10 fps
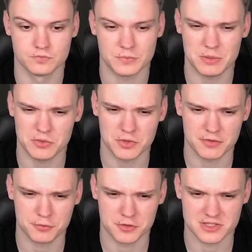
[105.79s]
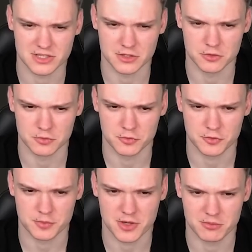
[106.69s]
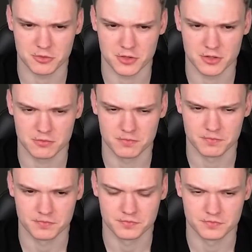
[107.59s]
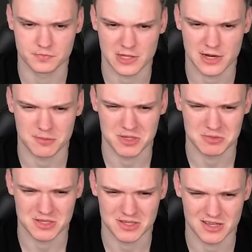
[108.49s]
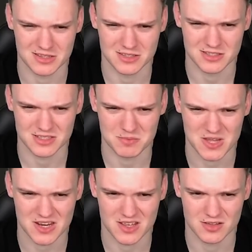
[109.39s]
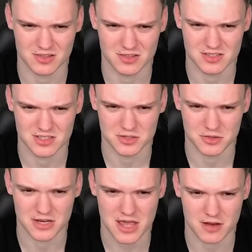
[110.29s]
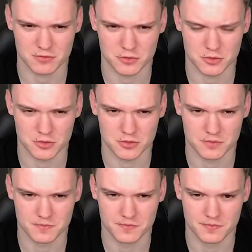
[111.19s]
Maybe queen f4 is like a good move for my opponent that I maybe underestimated, because on knight f2